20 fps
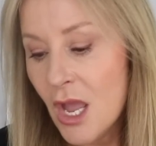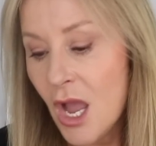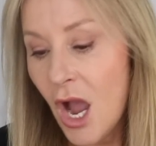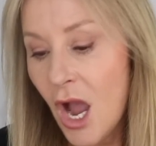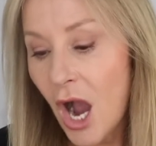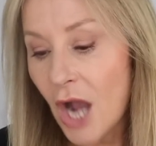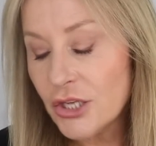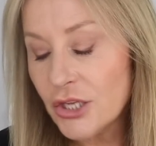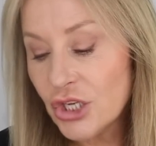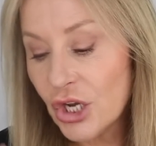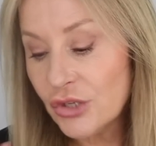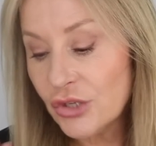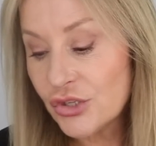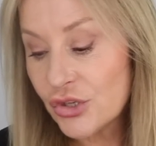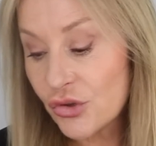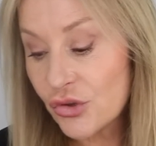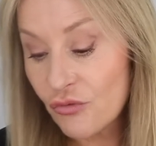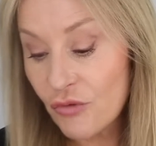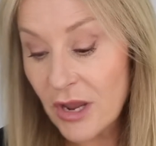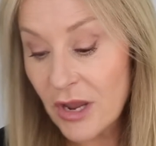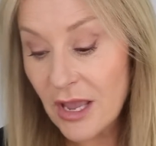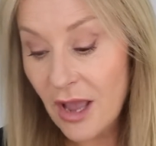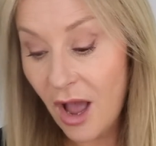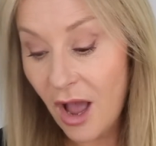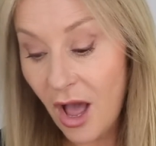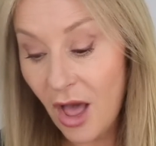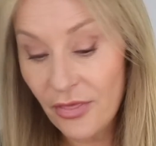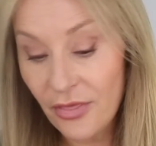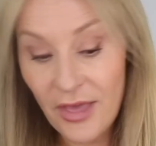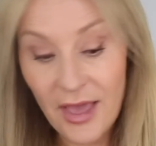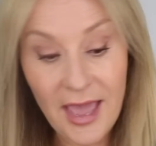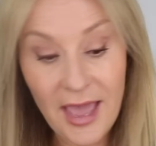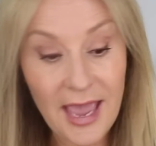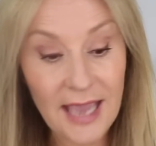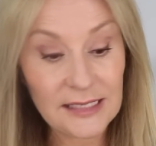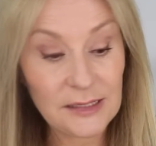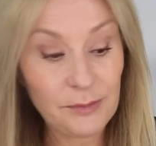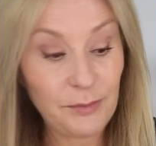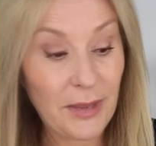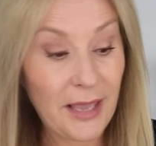I chose 3 other
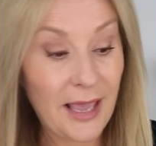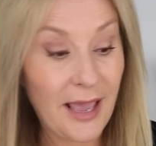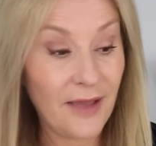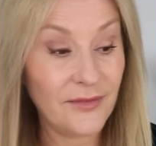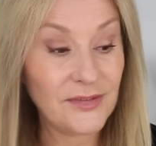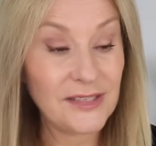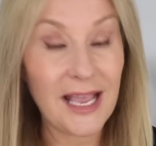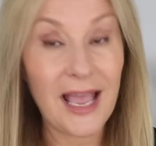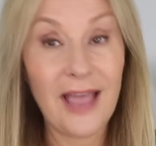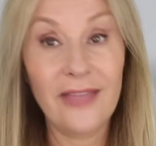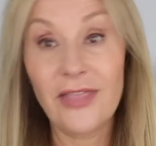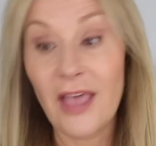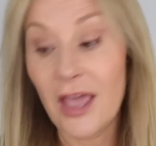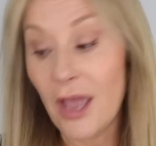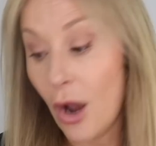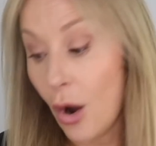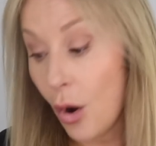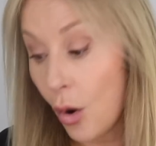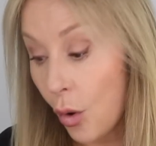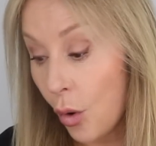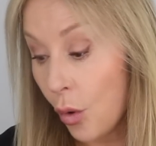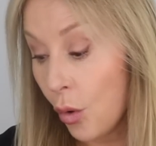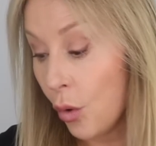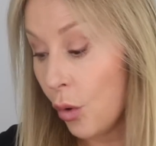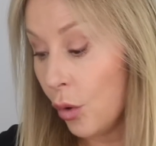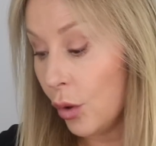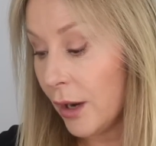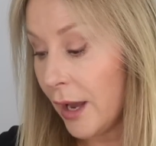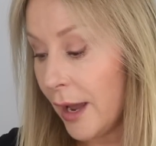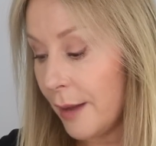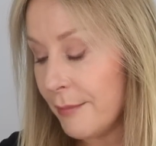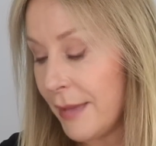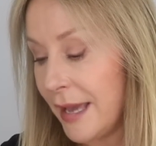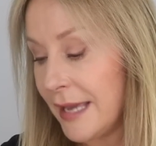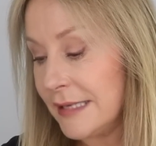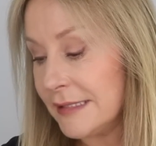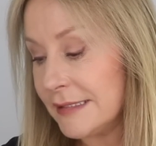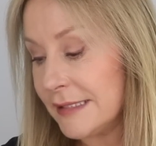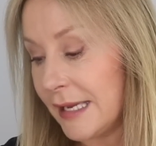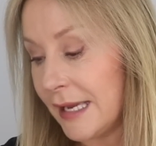SPFs and they are all
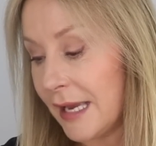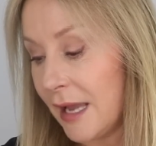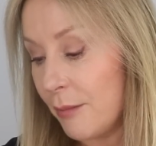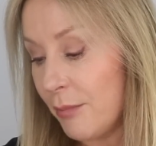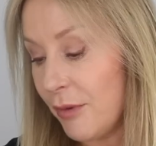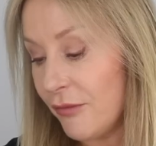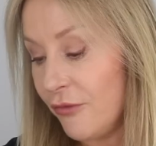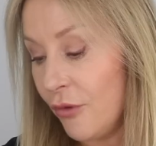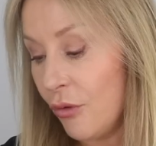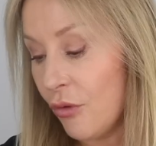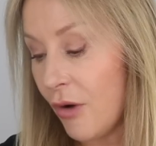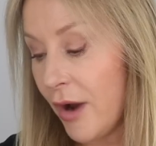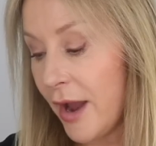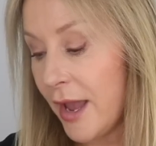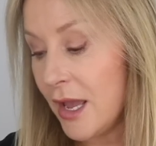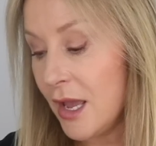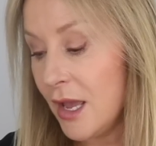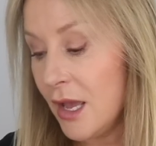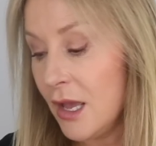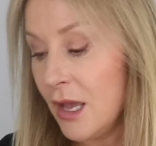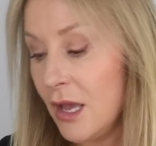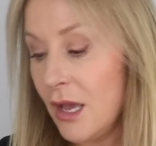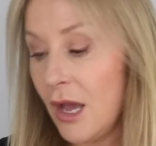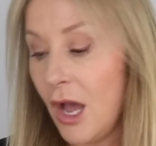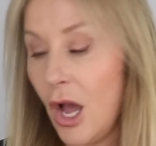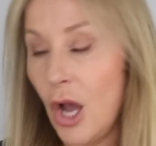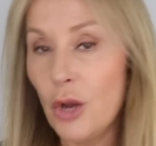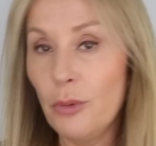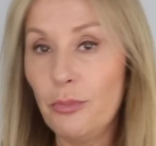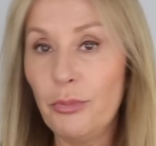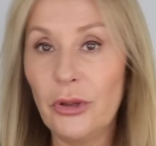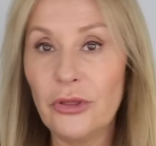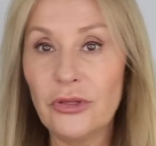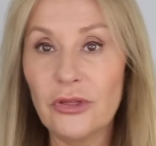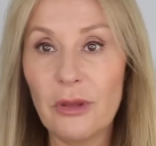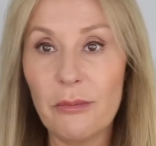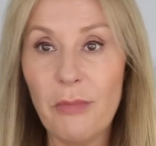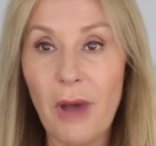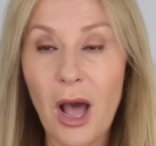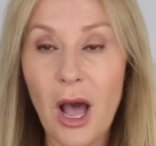amazing, and before I opened
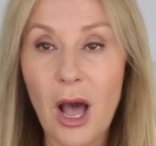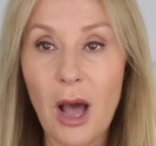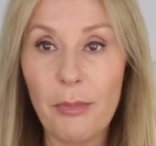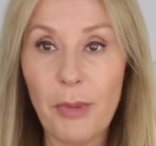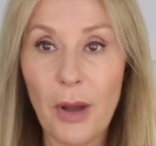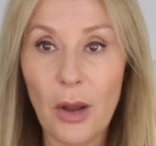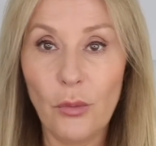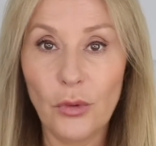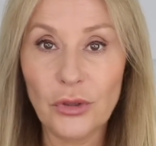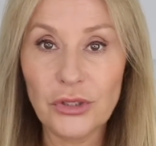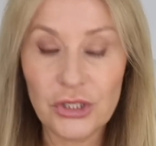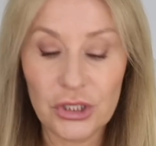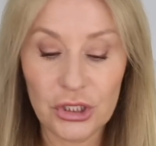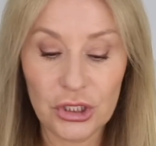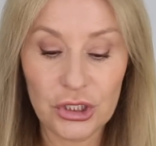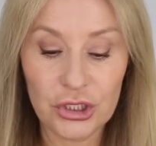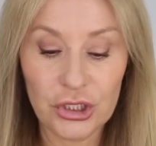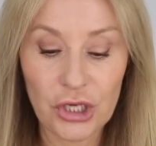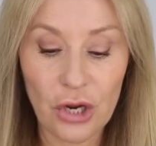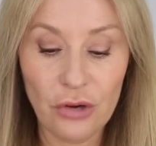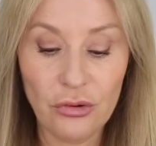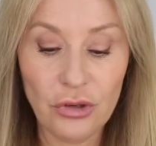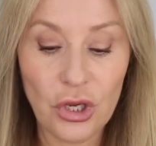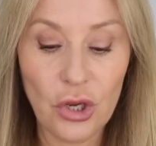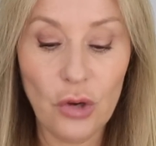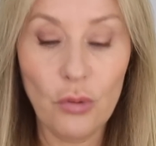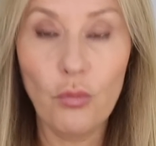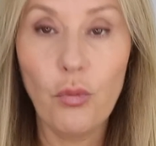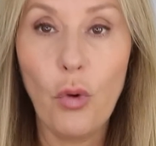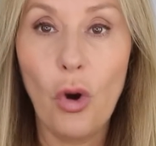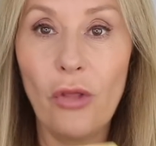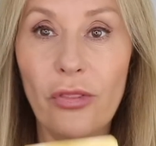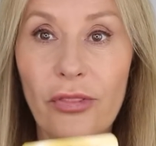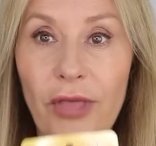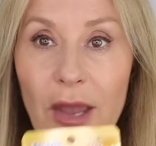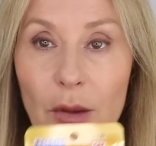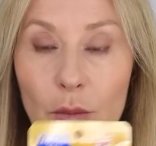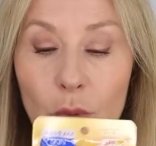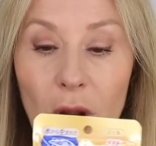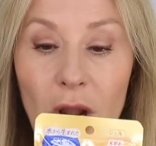them up, I wanted to show you what
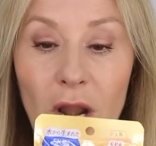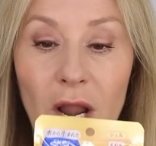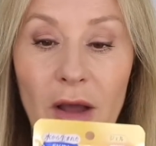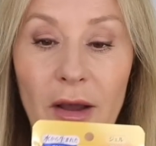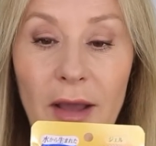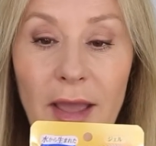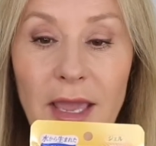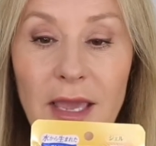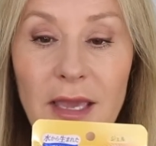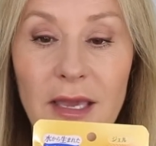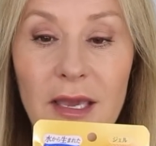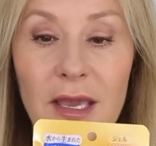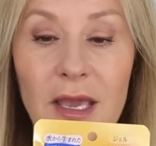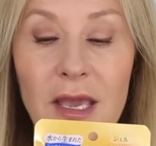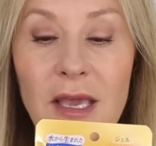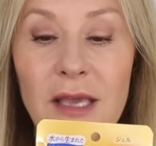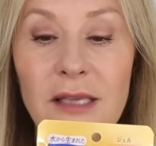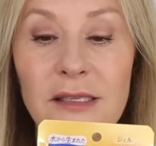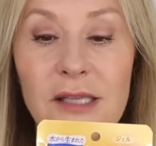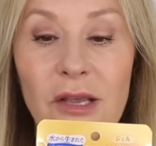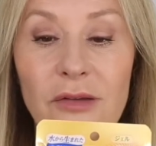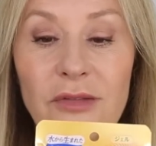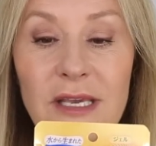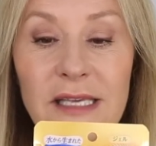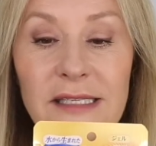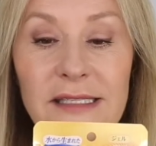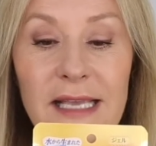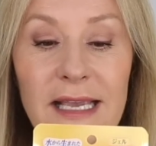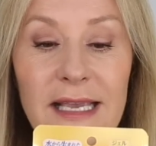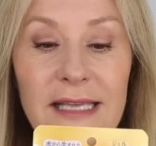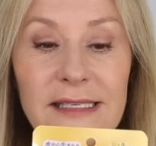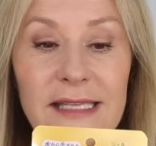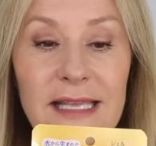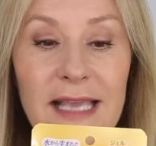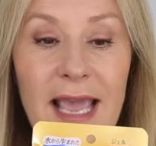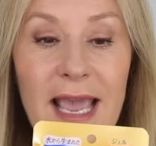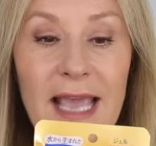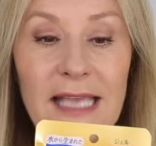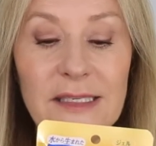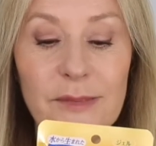they were like. So this is
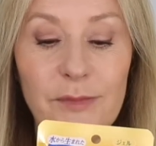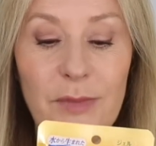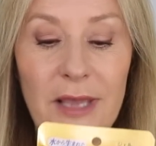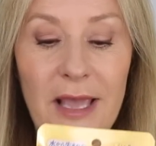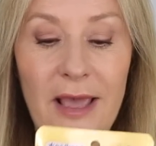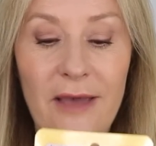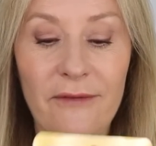the SPF